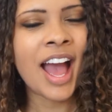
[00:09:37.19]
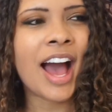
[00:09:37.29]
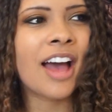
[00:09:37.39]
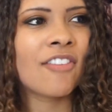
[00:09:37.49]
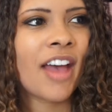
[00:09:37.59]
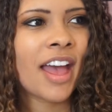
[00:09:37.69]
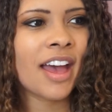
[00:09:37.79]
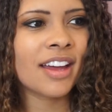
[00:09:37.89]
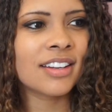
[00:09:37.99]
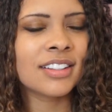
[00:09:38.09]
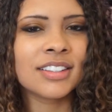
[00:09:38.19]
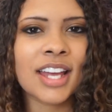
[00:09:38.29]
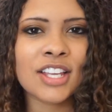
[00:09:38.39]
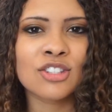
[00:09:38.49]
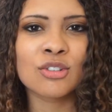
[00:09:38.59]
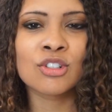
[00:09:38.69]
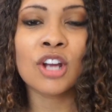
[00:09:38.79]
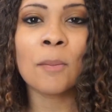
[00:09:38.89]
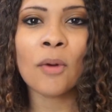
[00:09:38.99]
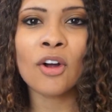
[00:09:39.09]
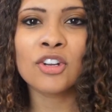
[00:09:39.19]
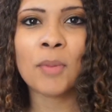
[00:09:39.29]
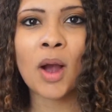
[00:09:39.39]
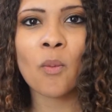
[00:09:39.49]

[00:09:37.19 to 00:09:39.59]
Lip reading: I have had Dexter jump onto my